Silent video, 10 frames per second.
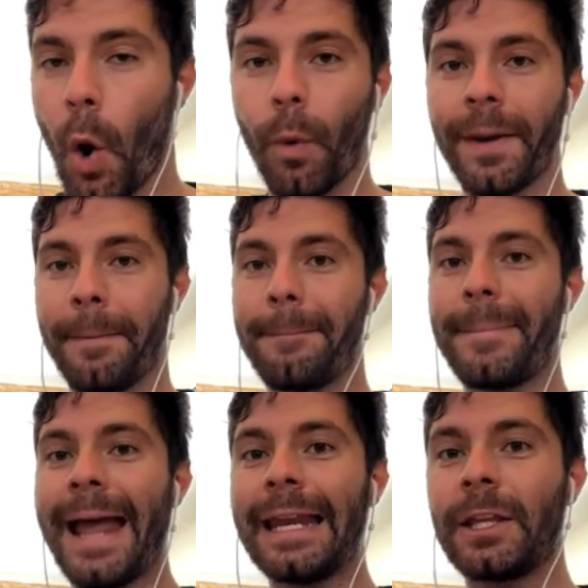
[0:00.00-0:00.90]
one of
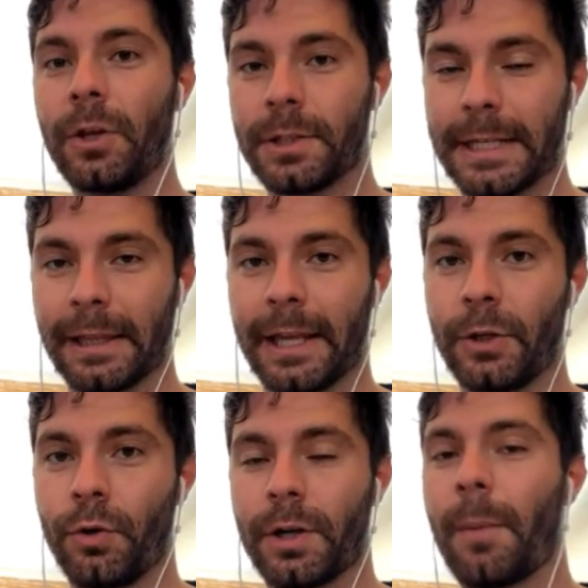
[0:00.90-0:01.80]
many UCLA
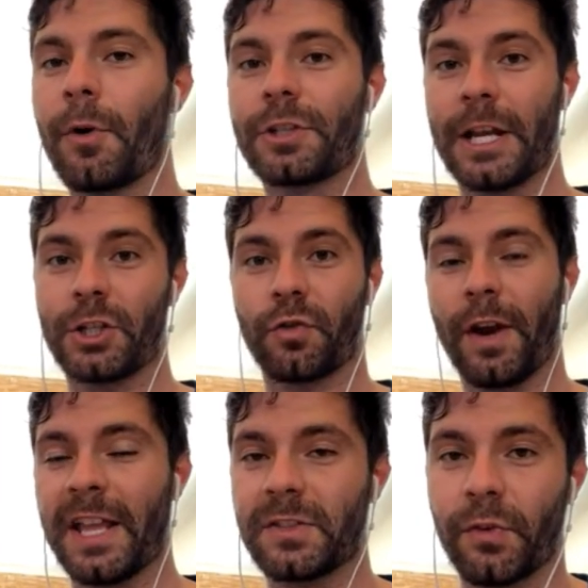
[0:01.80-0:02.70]
newcomers and
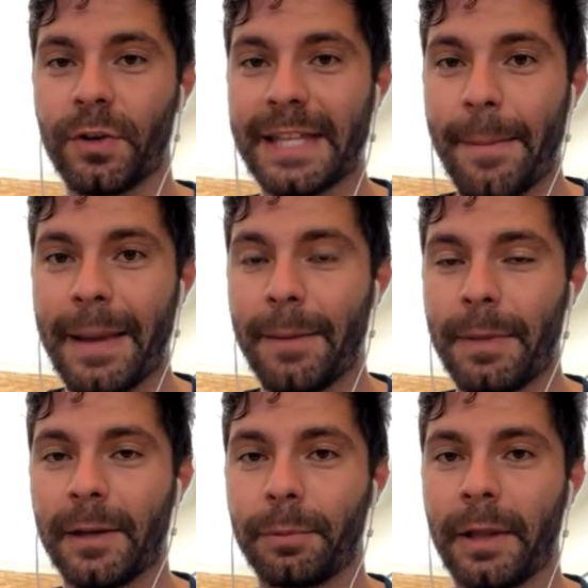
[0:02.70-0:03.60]
transfers that made
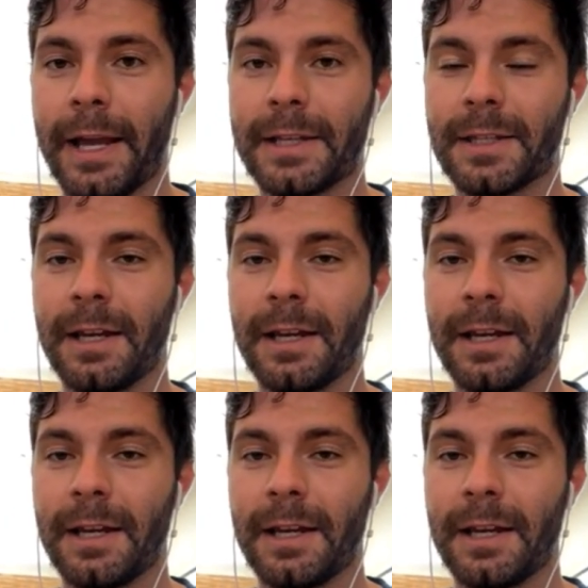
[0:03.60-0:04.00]
big plays,